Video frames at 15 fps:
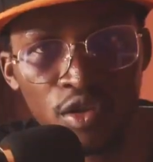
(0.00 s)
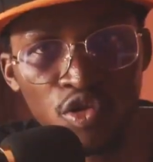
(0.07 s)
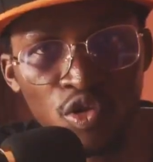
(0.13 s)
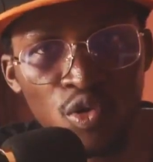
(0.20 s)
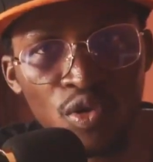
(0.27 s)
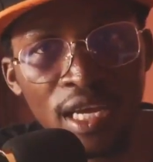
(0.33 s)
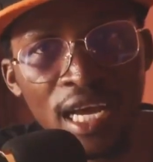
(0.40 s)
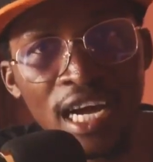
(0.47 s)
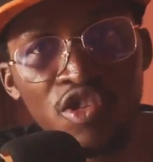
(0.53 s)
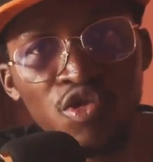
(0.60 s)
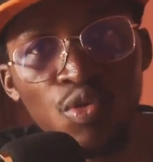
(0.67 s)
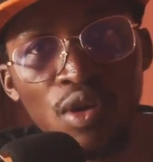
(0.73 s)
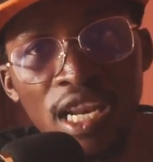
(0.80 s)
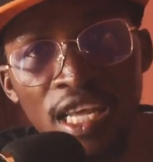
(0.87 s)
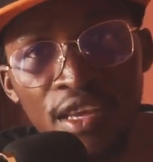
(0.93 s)
so they had
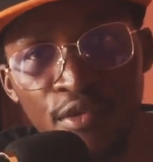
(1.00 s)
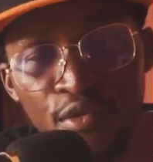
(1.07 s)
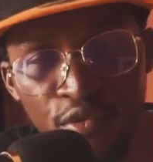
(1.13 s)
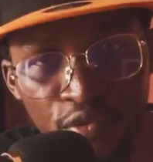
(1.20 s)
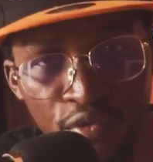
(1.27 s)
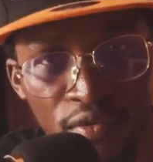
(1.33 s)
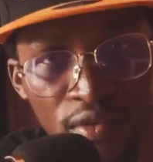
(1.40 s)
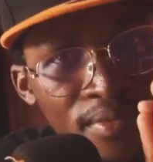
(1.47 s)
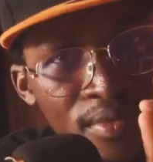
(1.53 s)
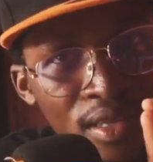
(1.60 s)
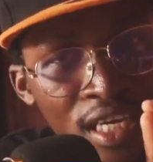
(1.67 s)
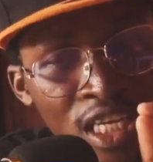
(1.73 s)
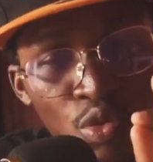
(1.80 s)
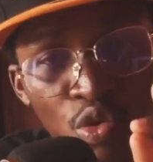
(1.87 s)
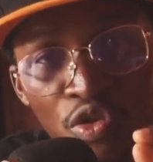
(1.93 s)
to leave.
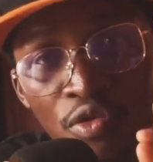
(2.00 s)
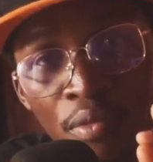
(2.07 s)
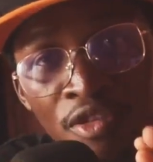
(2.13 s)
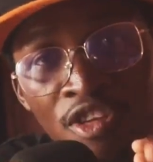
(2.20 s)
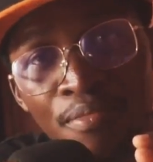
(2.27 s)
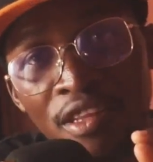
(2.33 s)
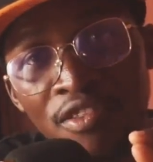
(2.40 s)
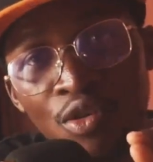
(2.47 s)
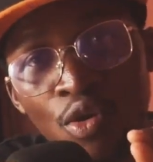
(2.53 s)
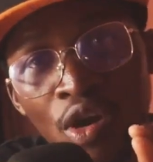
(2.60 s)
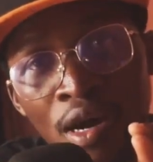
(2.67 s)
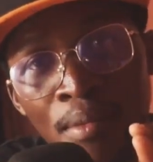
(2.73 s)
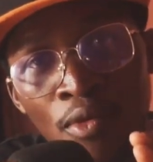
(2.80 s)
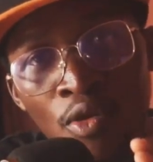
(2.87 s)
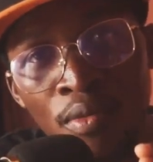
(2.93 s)
It was from this
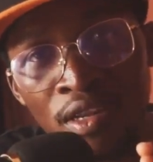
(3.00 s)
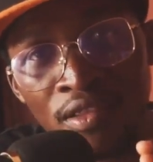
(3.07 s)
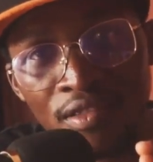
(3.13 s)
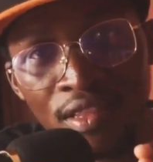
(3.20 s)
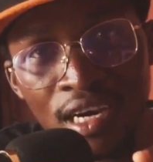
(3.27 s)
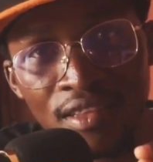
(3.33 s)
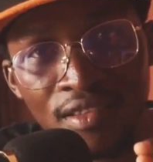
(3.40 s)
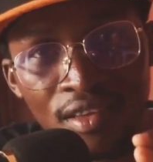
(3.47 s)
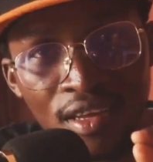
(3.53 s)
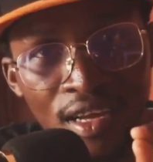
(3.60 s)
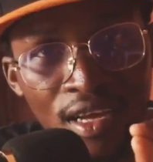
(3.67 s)
particular moment that